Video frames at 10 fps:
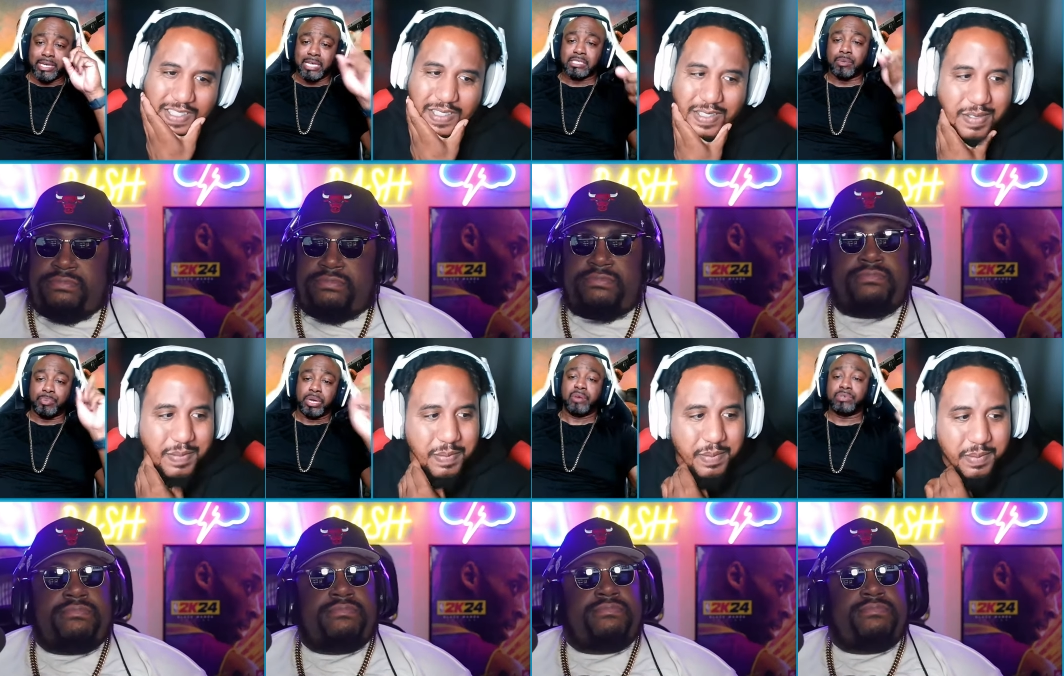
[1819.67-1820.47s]
Speaker 1: guest
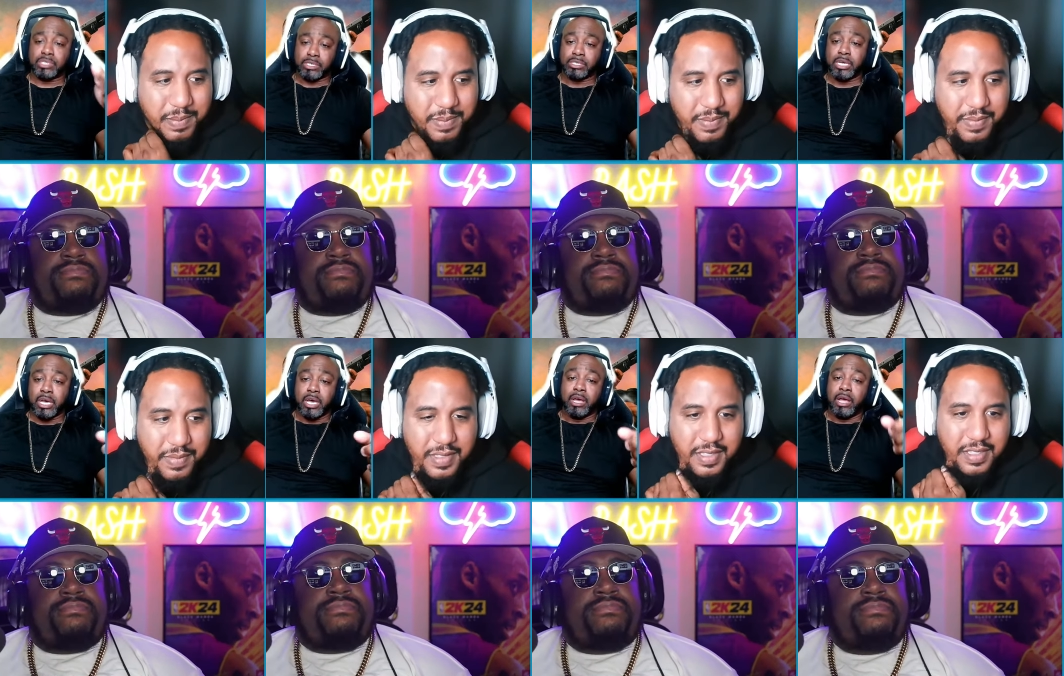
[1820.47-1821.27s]
appearances.
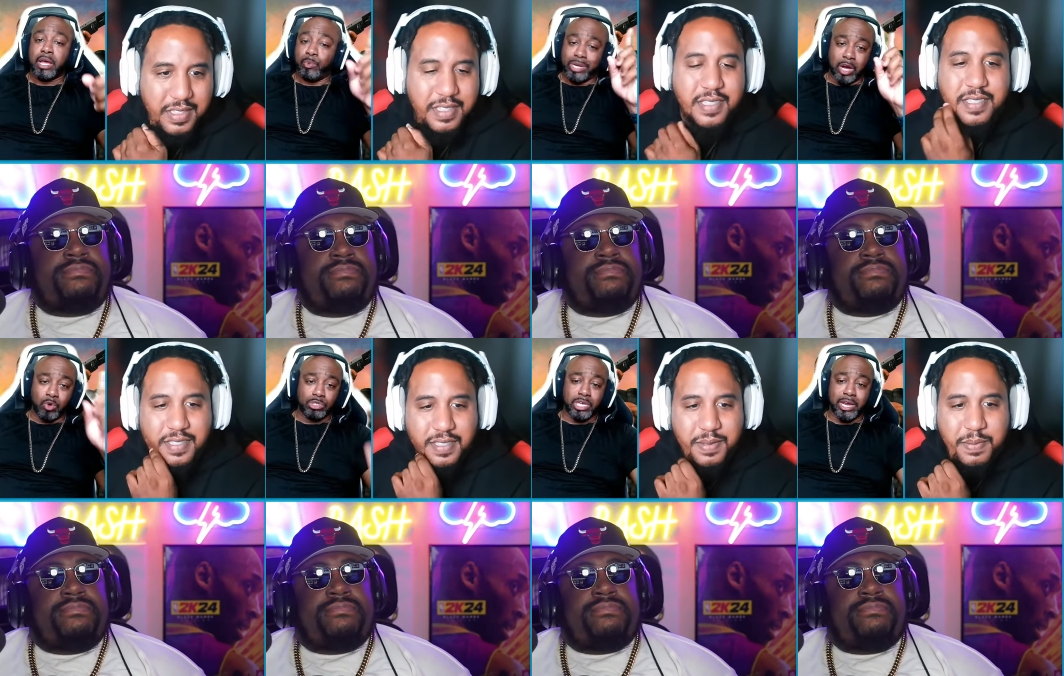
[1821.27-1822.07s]
And we're not mm.
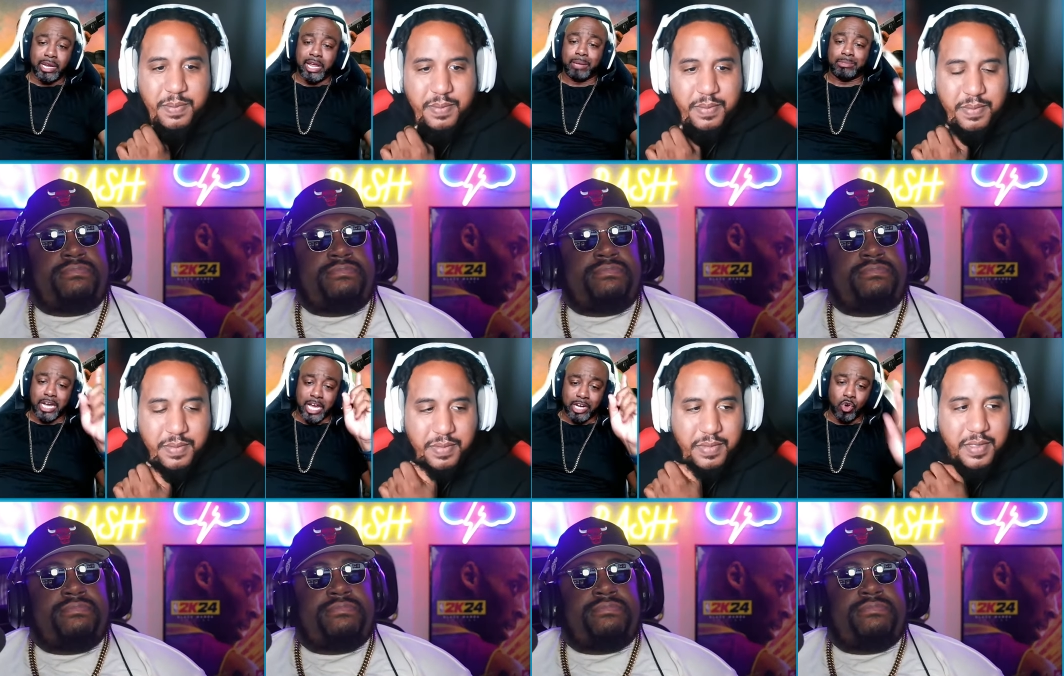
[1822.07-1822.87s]
going to say their names. Y'all
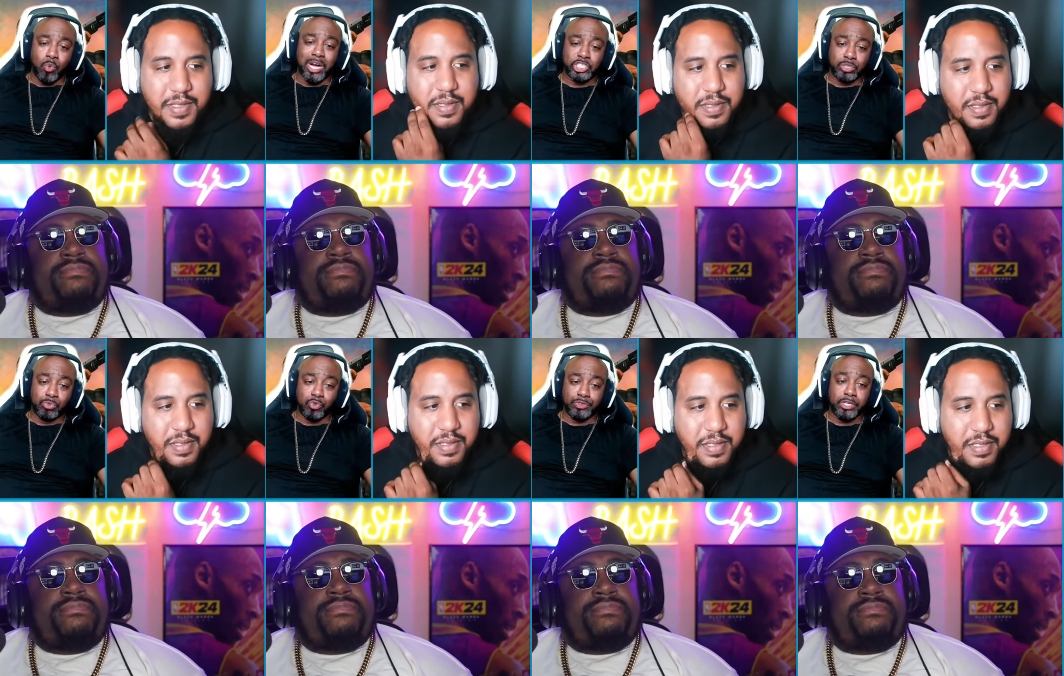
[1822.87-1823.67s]
got to go watch the
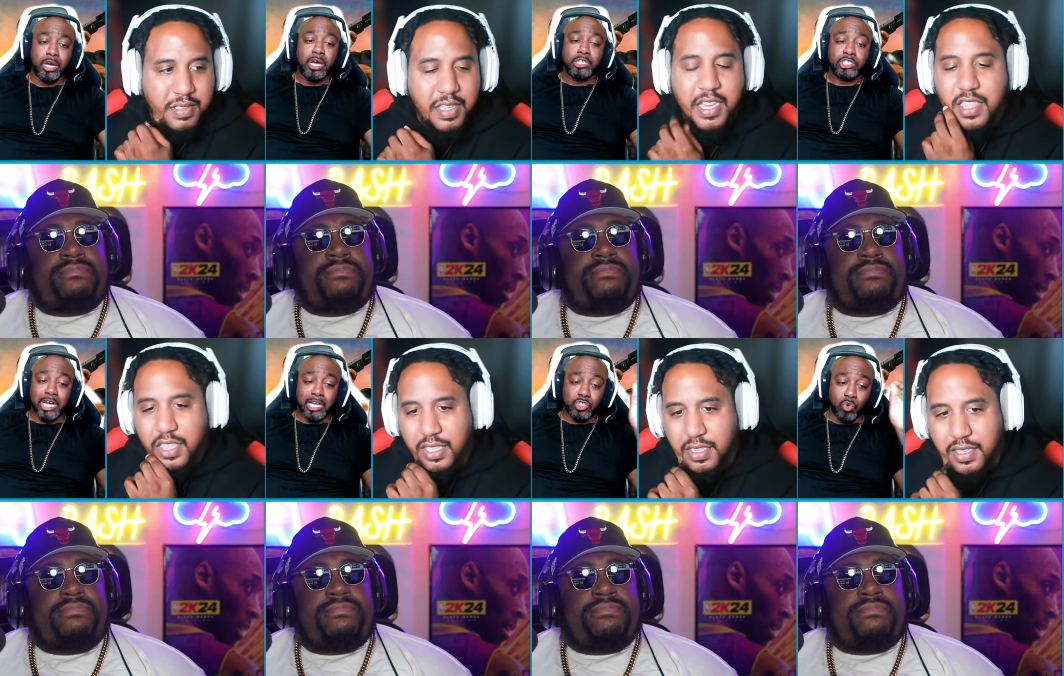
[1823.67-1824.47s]
movie. Shout
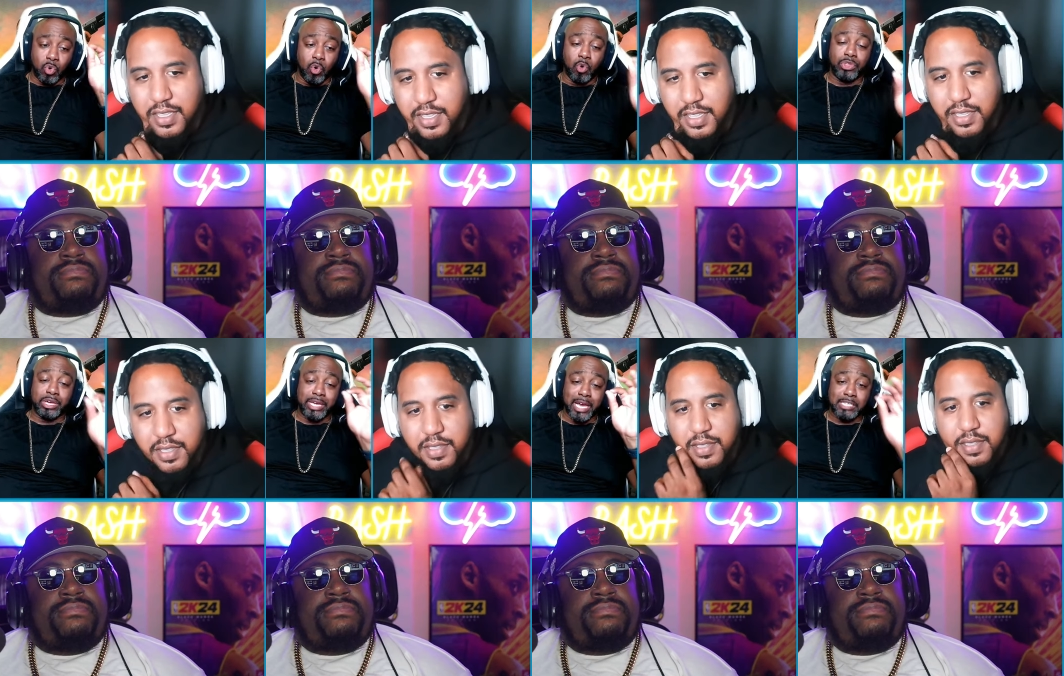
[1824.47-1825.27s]
gotcha. Out to all the
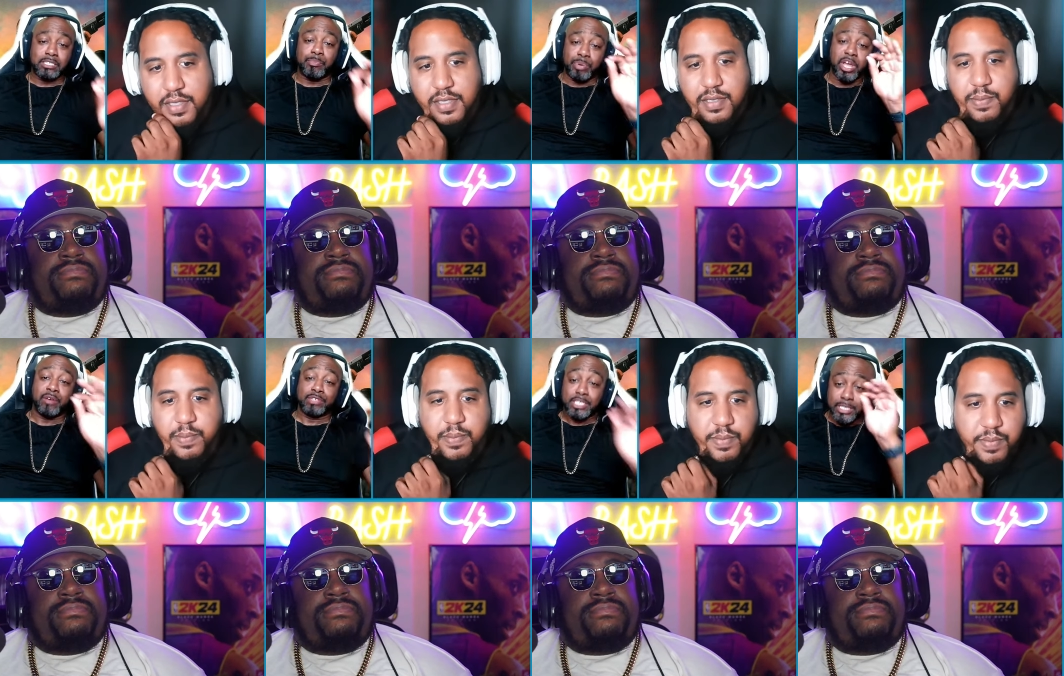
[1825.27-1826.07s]
guest
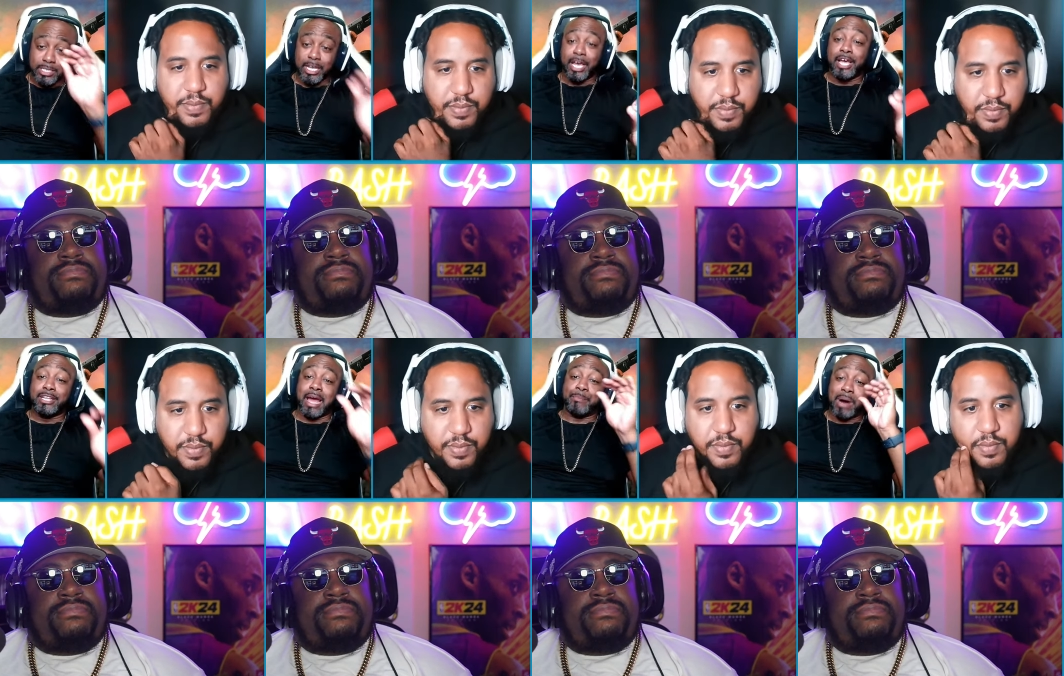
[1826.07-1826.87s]
appearances
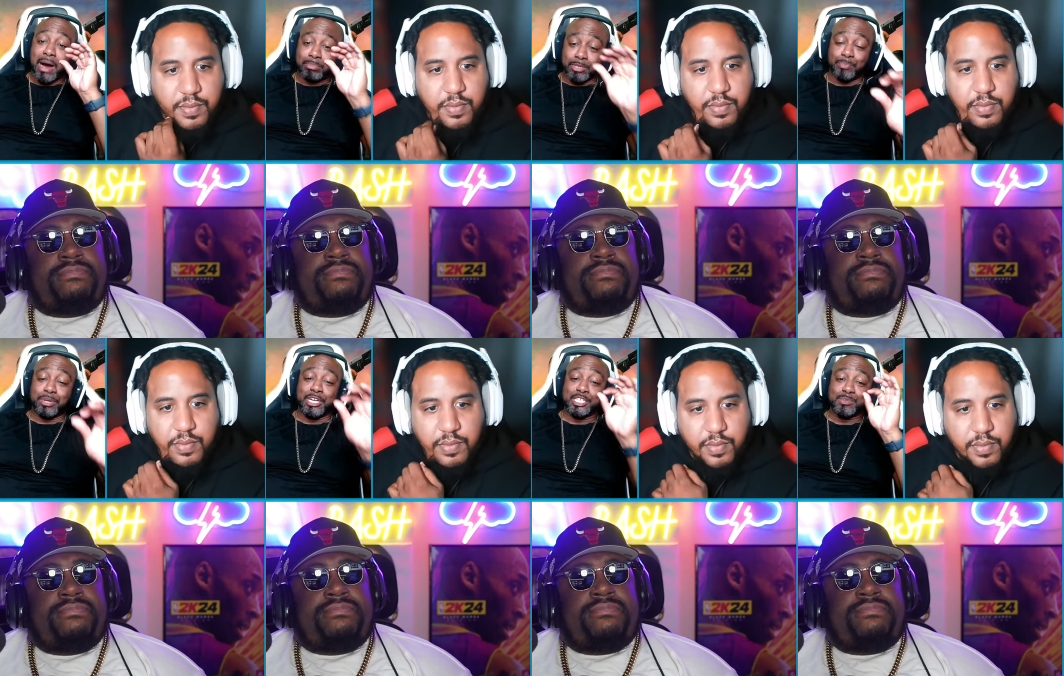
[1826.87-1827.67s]
that popped up
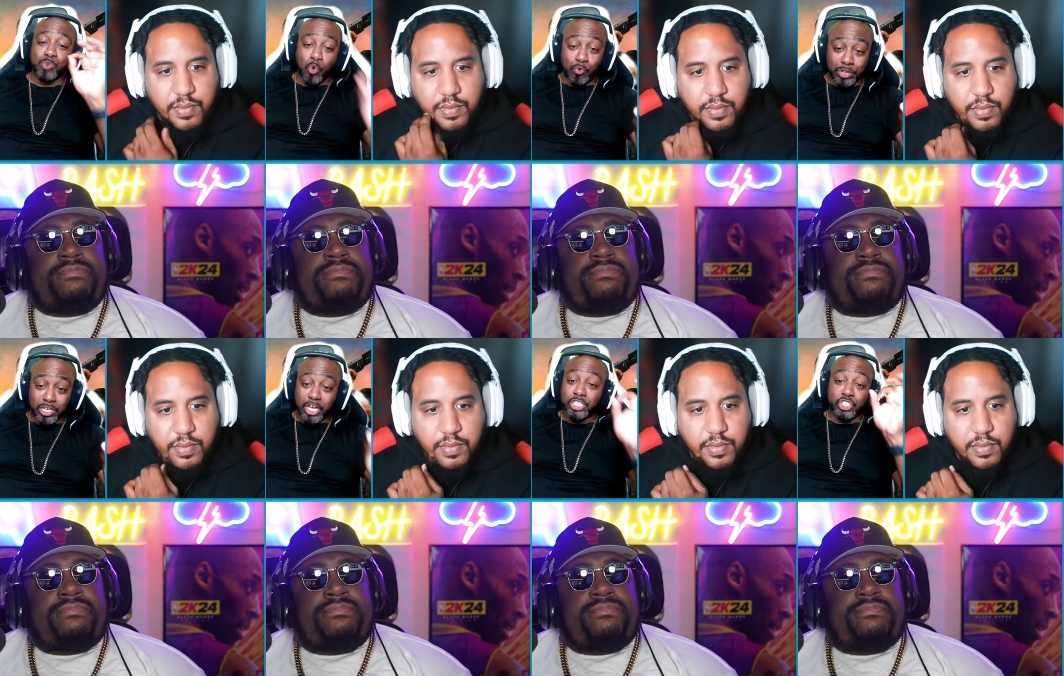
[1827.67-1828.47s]
in this
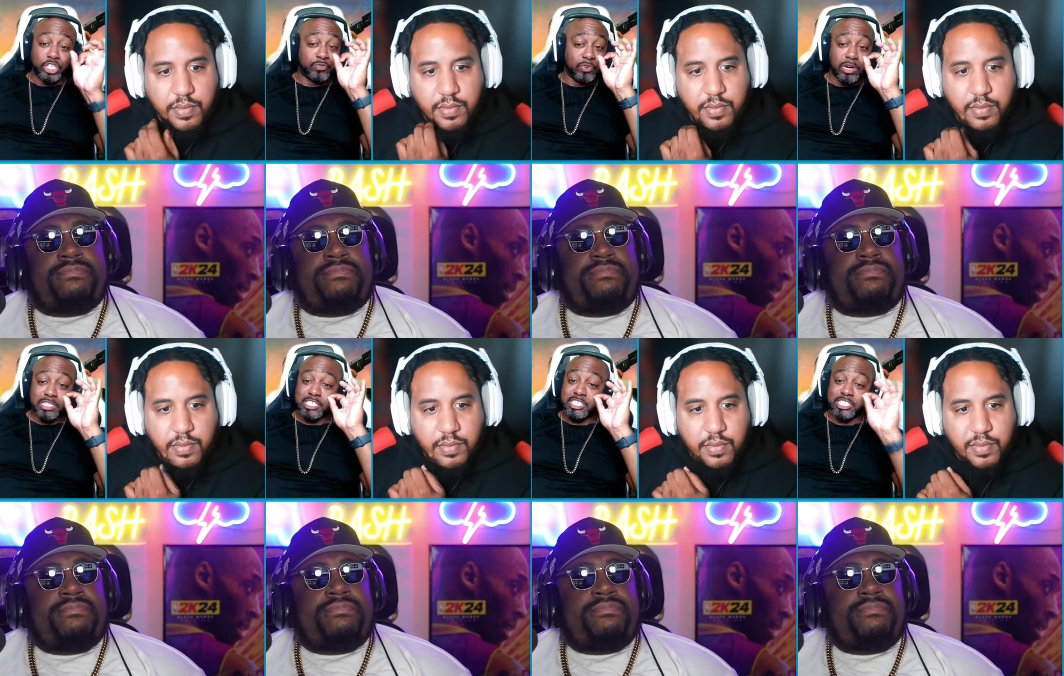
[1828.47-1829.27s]
movie just for
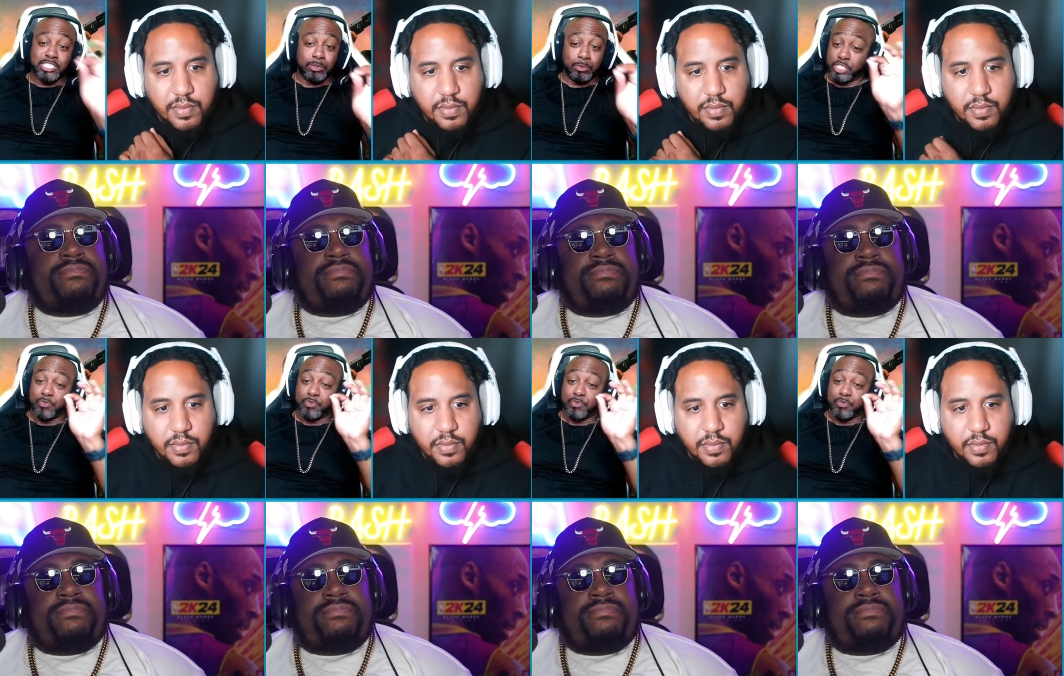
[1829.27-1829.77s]
a, just